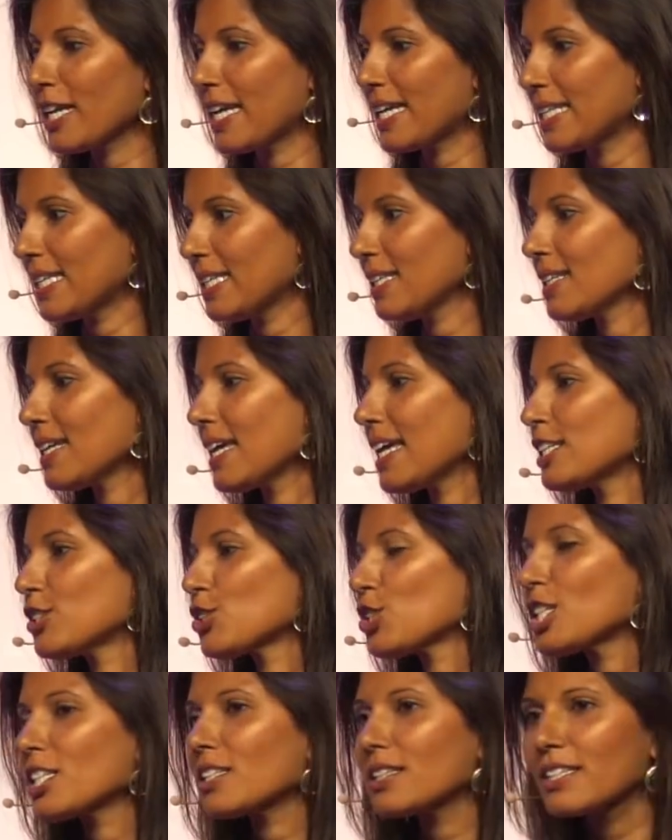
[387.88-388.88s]
Annie,
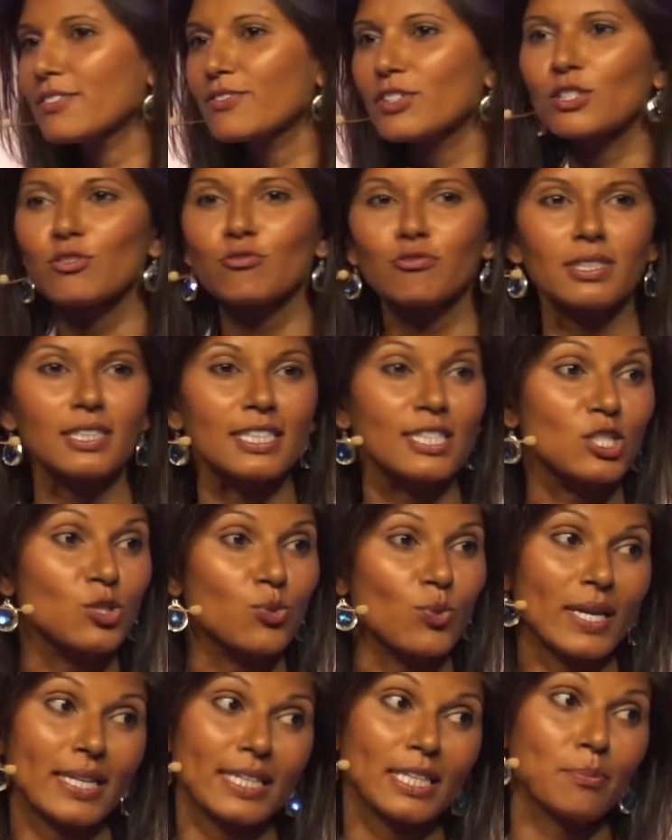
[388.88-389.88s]
and she lives in a really
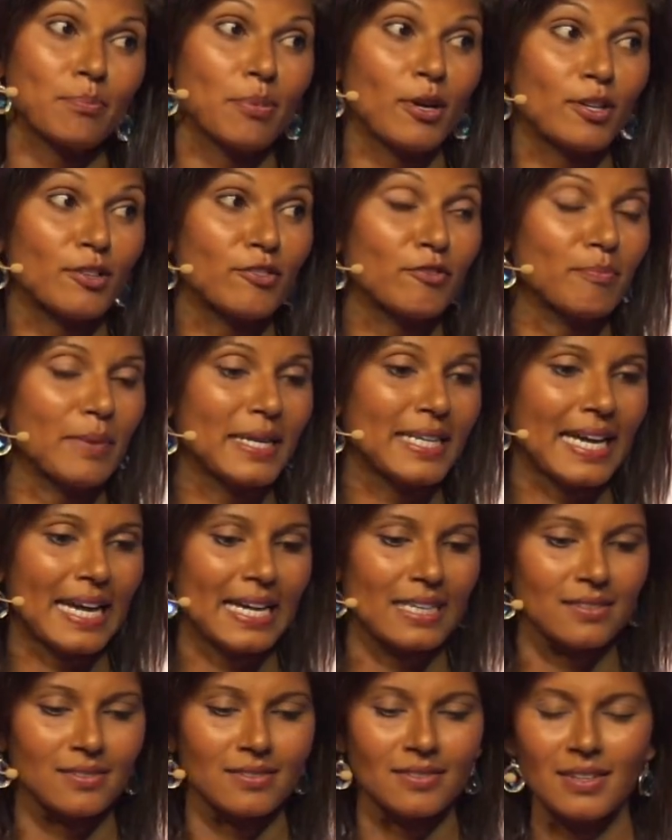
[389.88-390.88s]
swanky part of
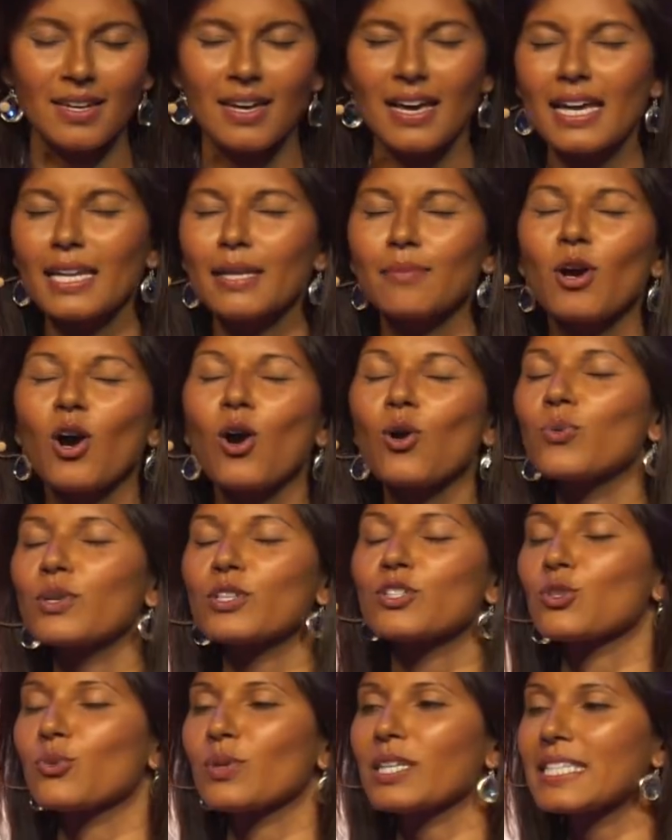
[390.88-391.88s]
Manhattan. And I'm
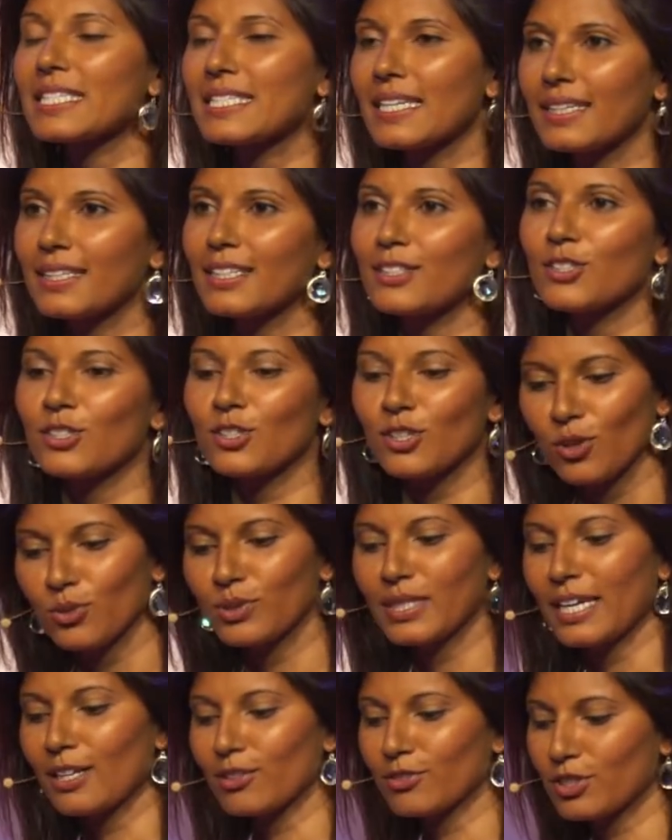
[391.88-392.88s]
always so excited to go
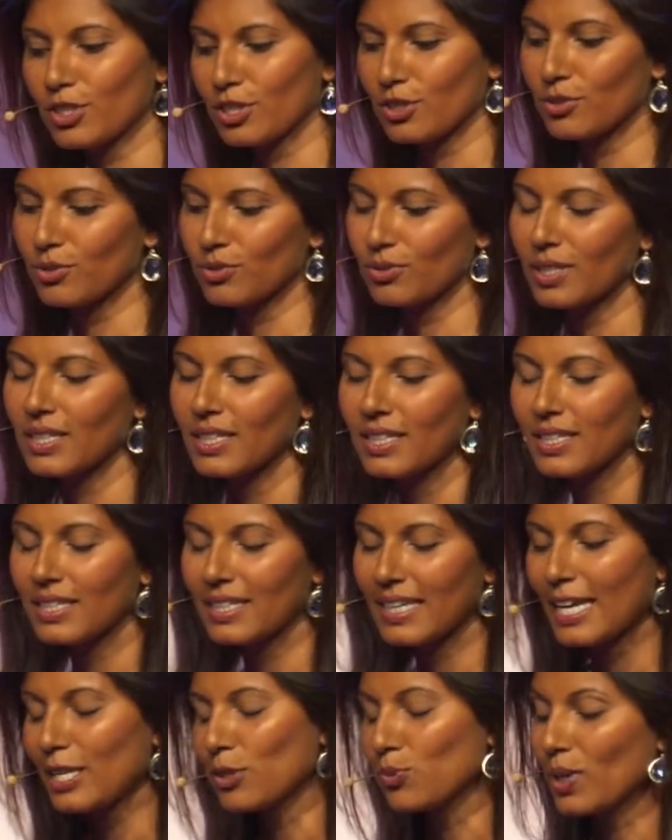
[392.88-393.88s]
down to
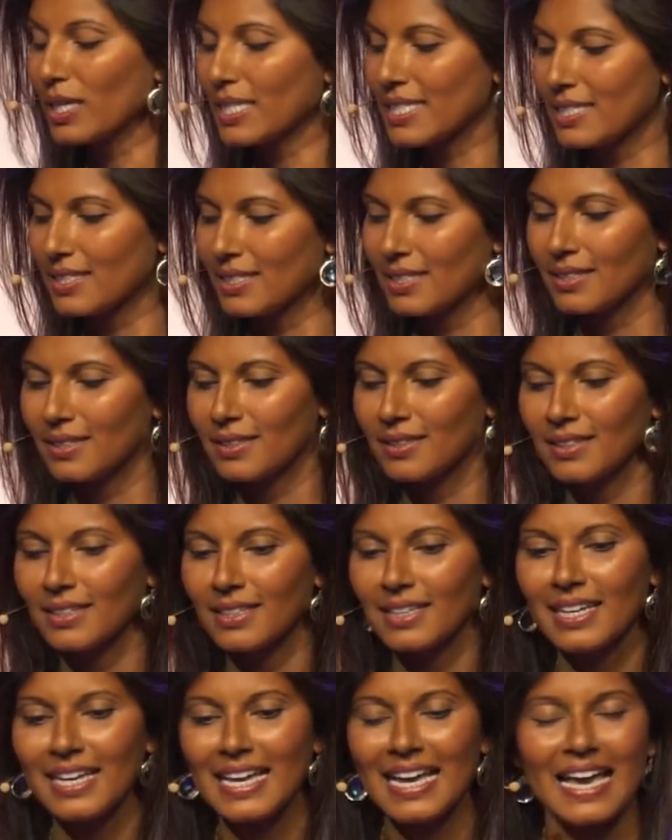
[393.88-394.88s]
NYC.
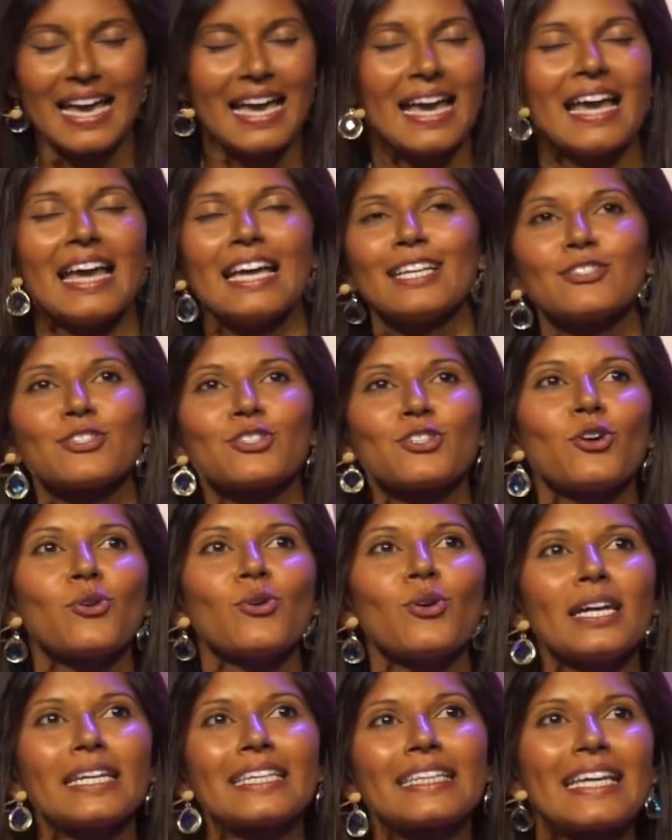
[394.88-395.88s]
And
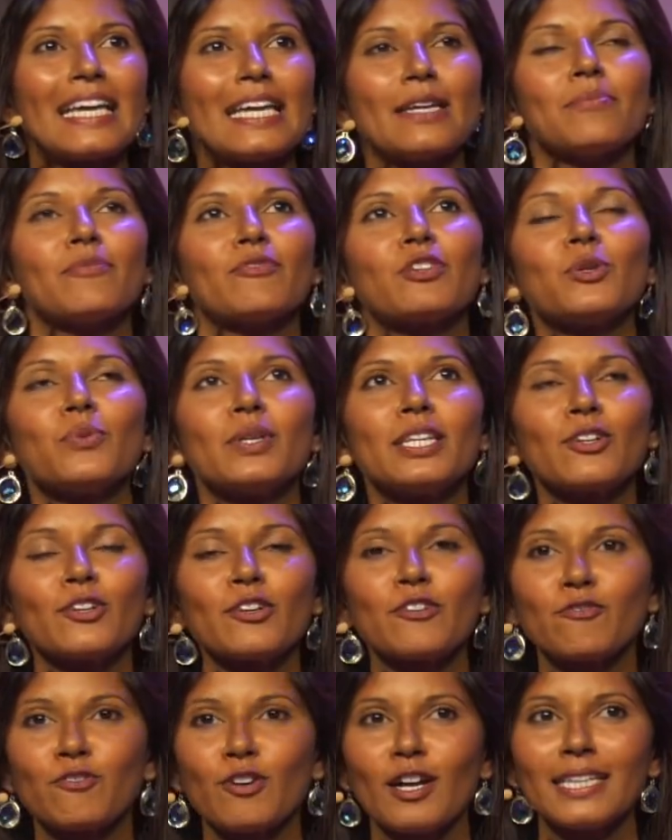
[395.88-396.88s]
so I came, flew in on
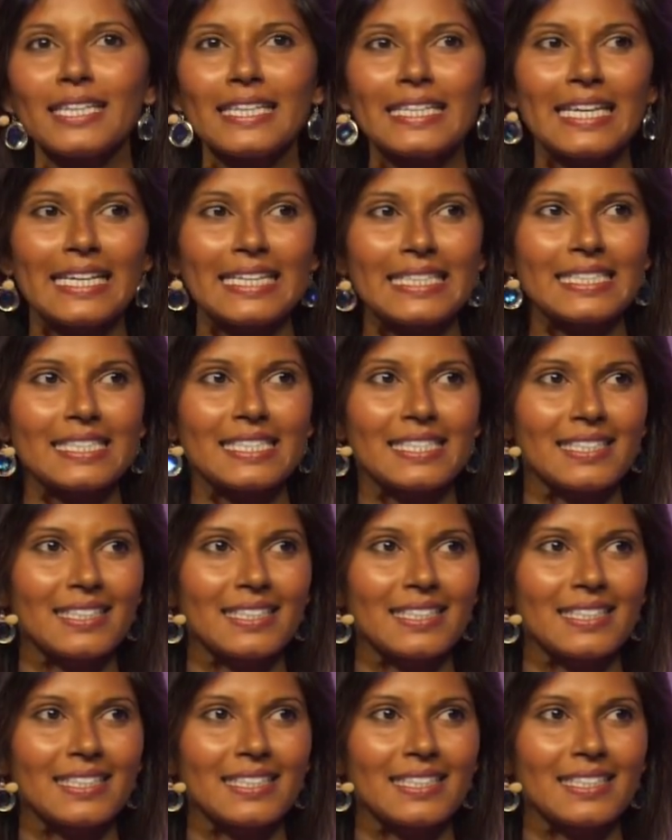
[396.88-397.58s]
a Friday night,